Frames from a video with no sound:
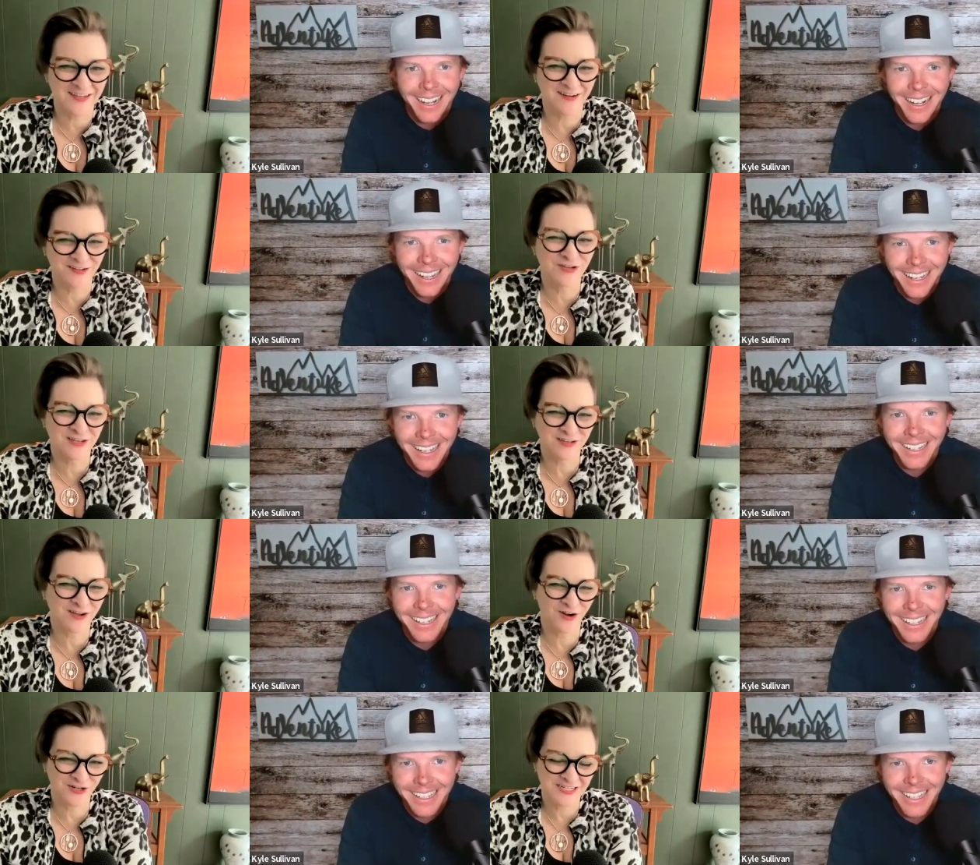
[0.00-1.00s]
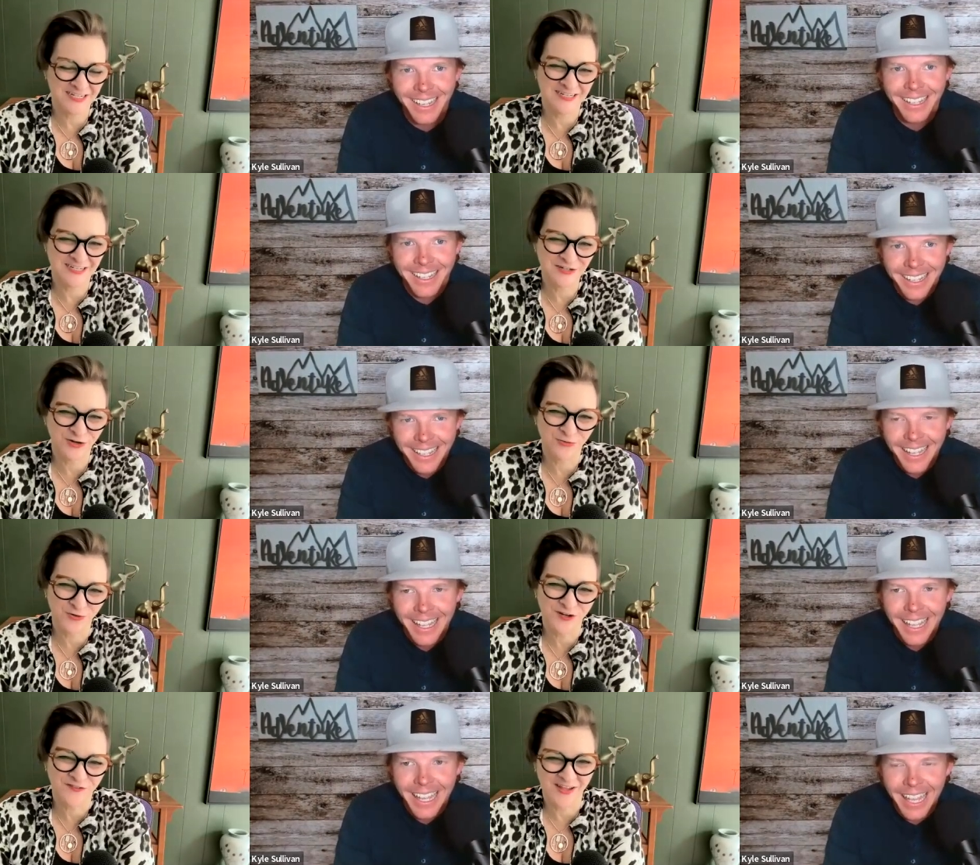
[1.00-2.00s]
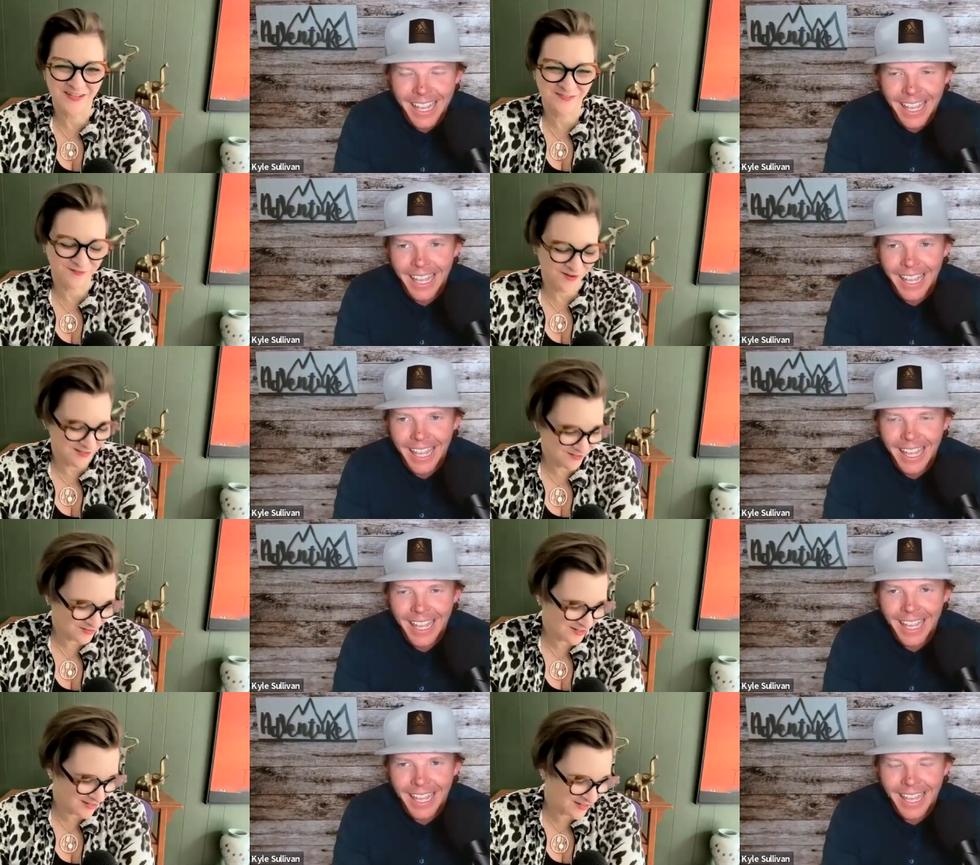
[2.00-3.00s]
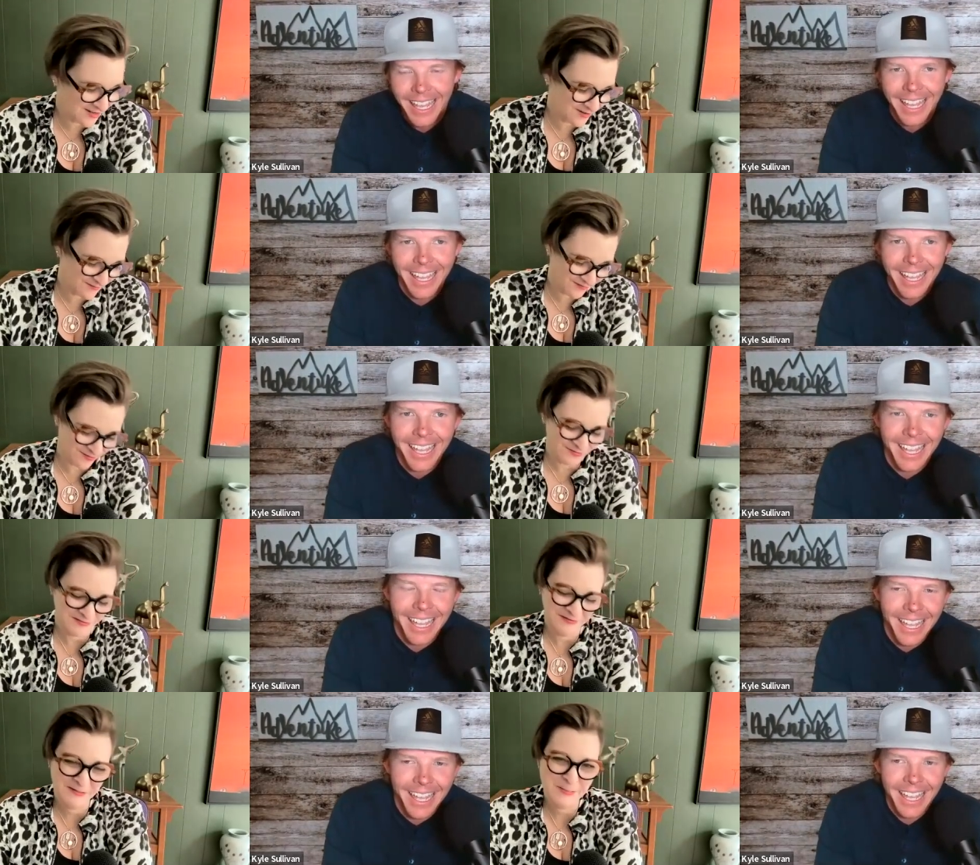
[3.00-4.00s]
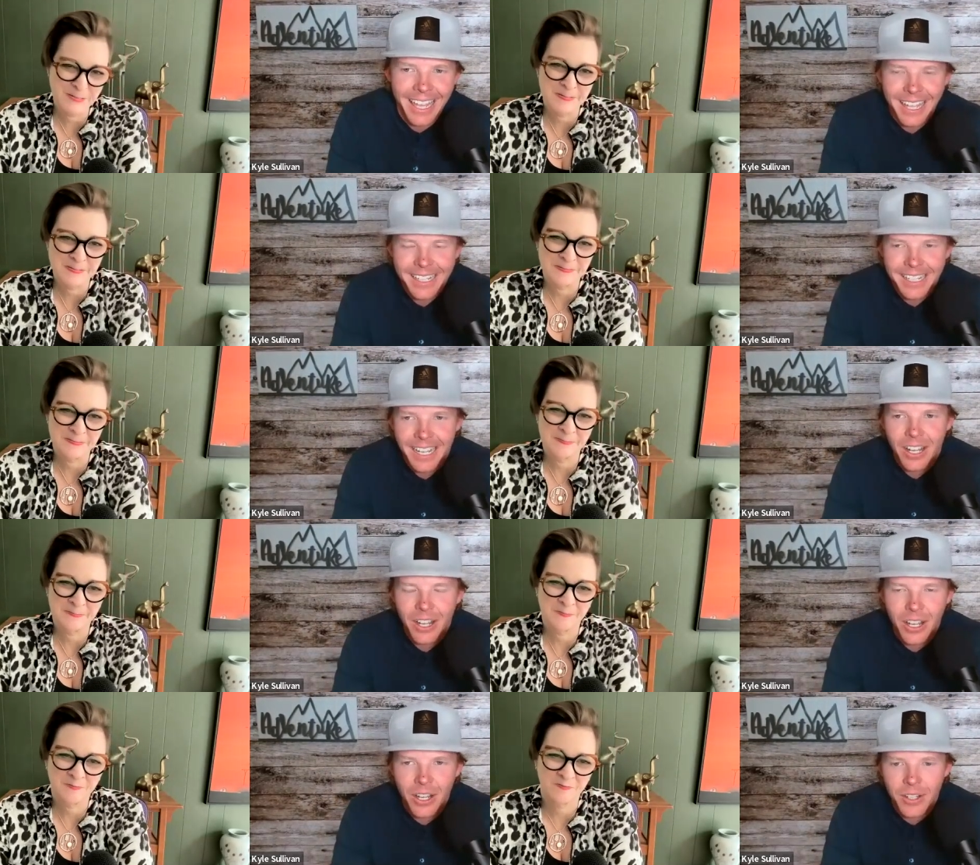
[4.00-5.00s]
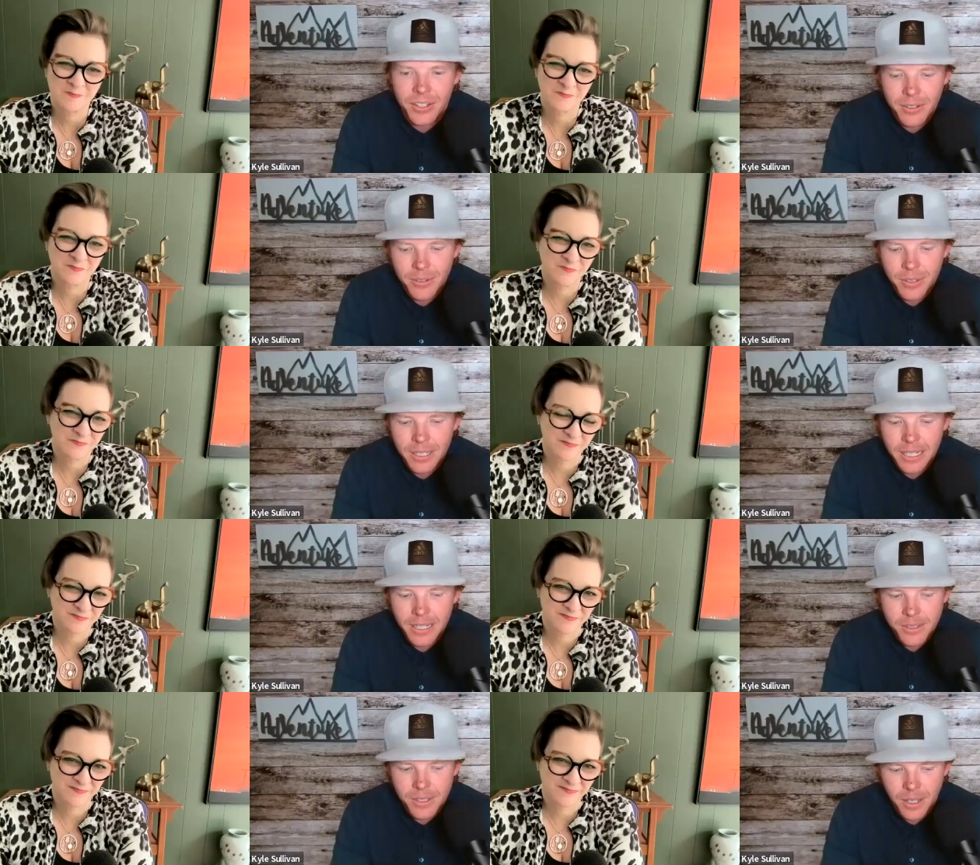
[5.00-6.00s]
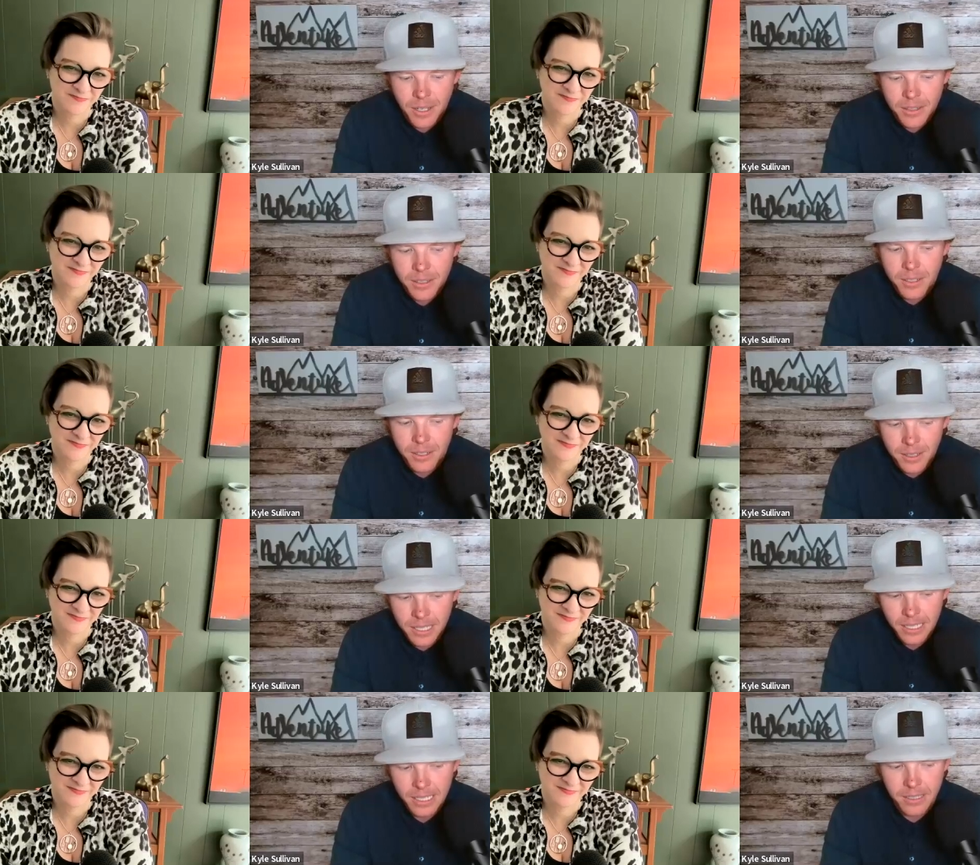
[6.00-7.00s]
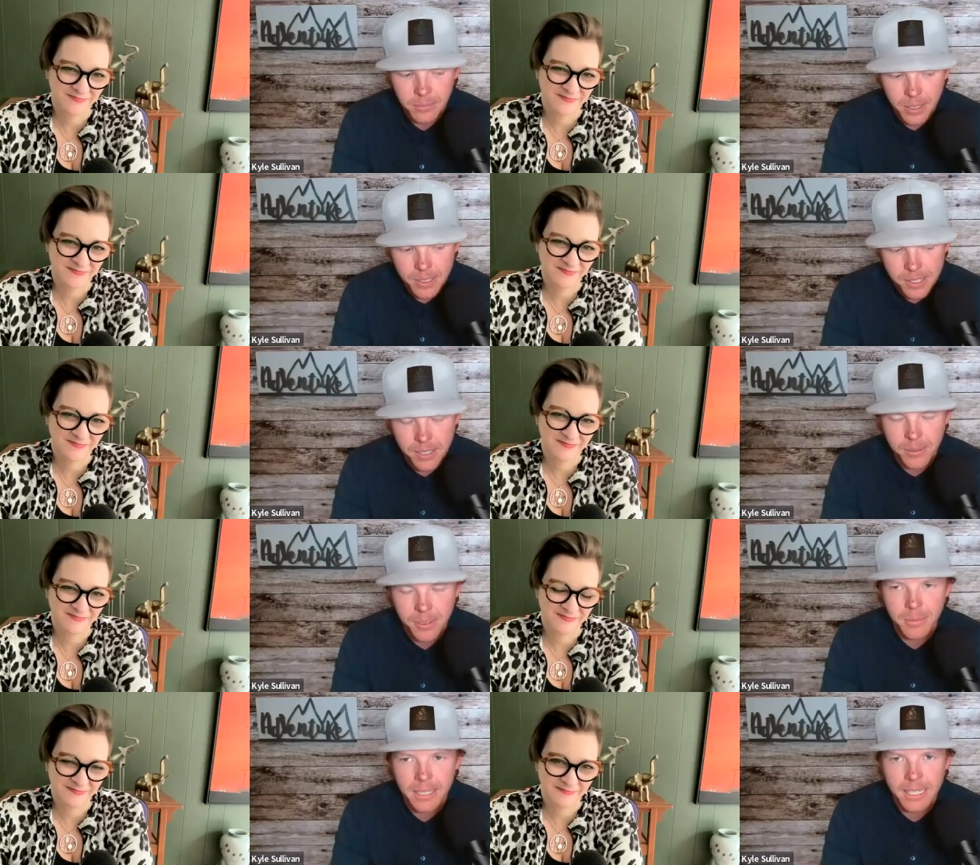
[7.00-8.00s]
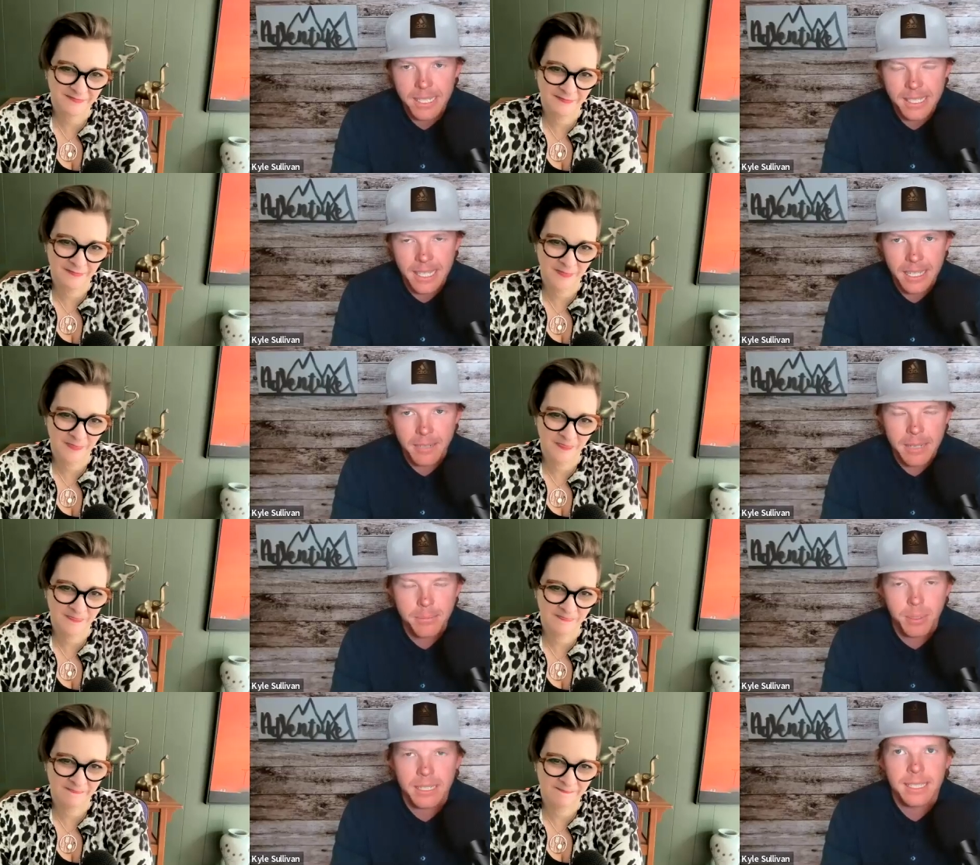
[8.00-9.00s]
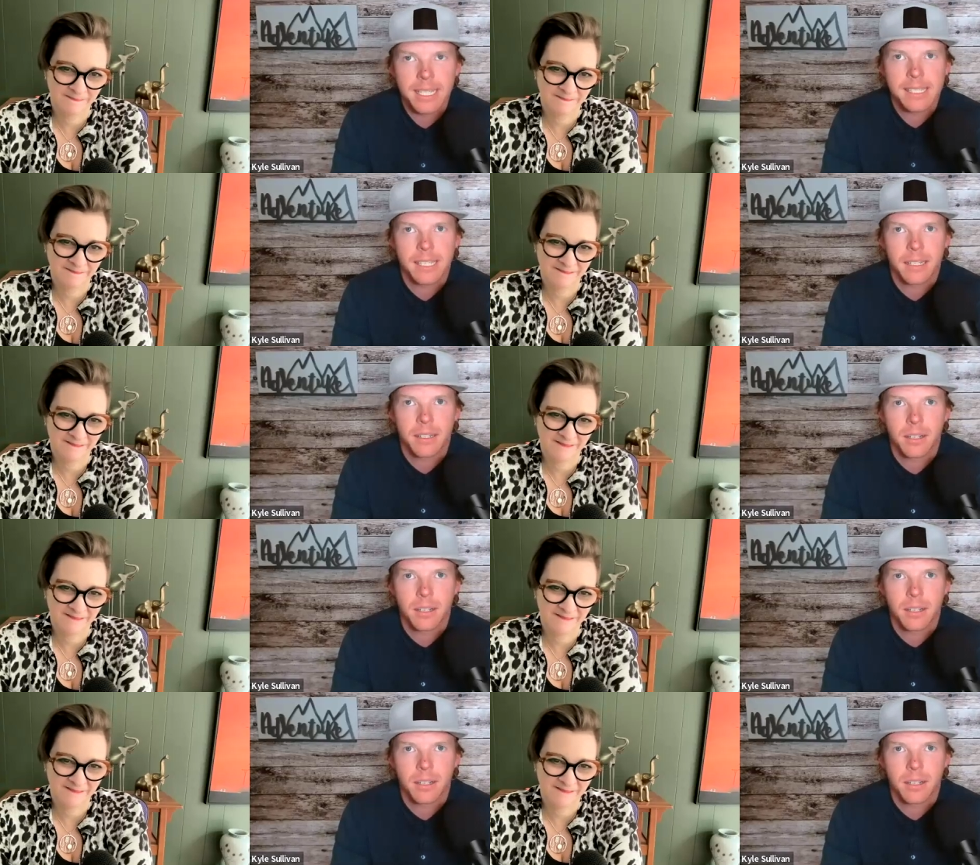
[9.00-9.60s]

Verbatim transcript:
Speaker 1: uh, you get carted yeah. in. Your work friends are taking care of you.
Speaker 2: And I'll never forget. I was on the gurney in the emergency room, and they scanned my brain, and they said,